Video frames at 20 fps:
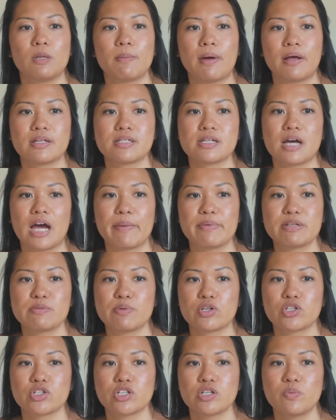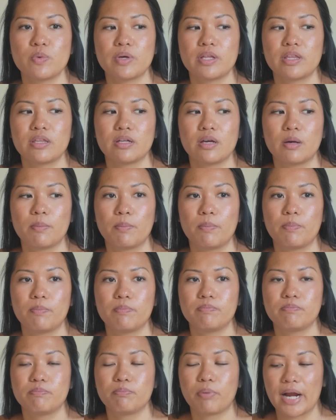amount of time, especially with a
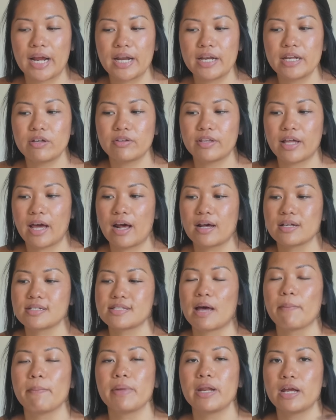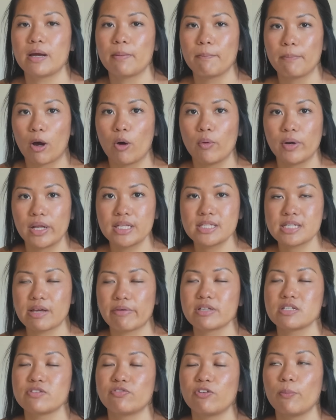brand deal that has that many components. I
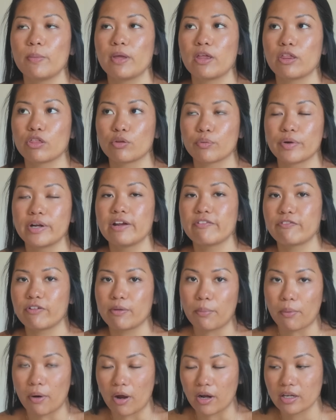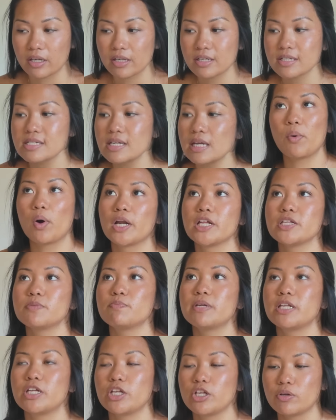was filming 3 different products. I wanted
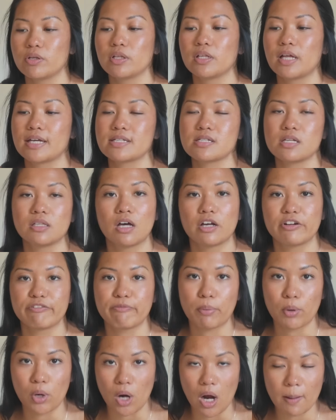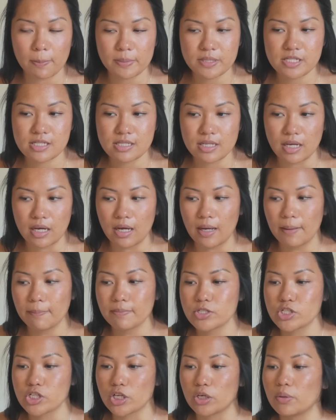me to utilize a lot of props.
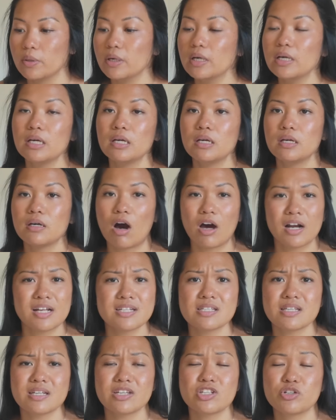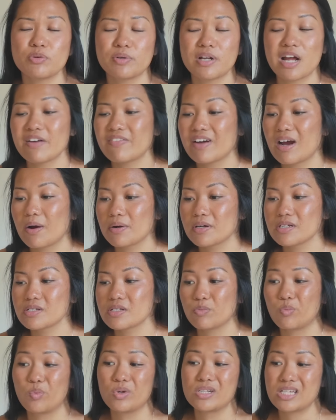So honestly, 2.5 hours
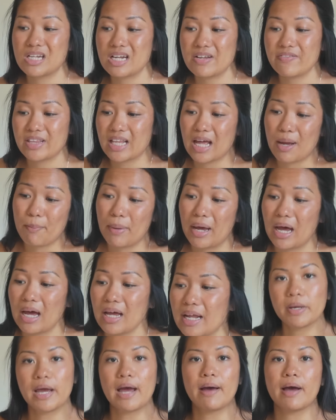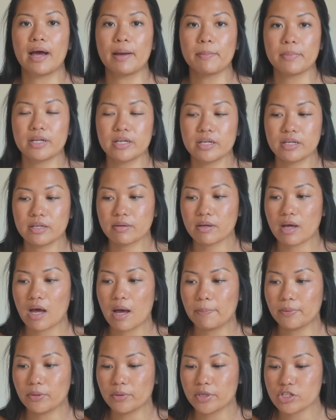wasn't even that bad. But yeah, I'm gonna
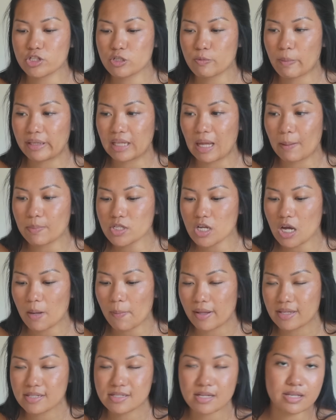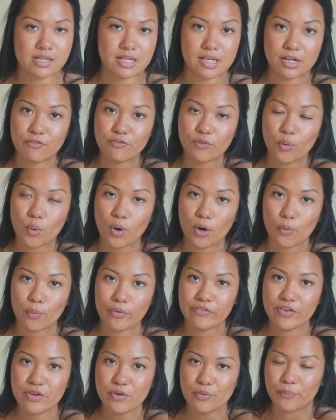upload it to my laptop and send it in for
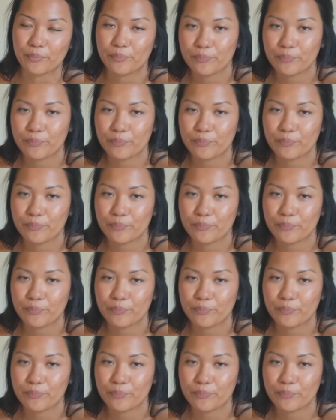review.